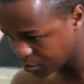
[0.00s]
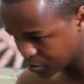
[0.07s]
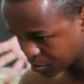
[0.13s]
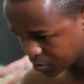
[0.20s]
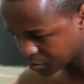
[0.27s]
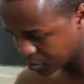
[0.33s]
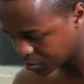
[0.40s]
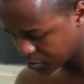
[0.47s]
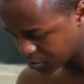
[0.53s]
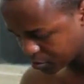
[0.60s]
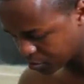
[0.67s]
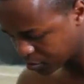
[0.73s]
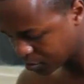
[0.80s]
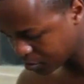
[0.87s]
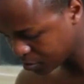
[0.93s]
way.
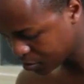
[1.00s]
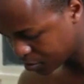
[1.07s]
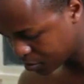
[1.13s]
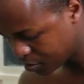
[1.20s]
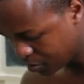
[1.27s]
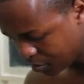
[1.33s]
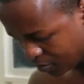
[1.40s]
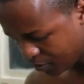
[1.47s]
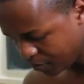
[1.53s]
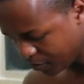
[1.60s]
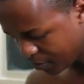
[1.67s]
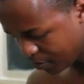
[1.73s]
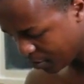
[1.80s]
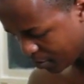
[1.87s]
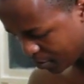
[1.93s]
Now I'm checking
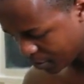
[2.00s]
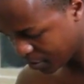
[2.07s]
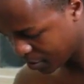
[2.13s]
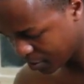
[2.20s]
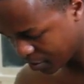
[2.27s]
for the lower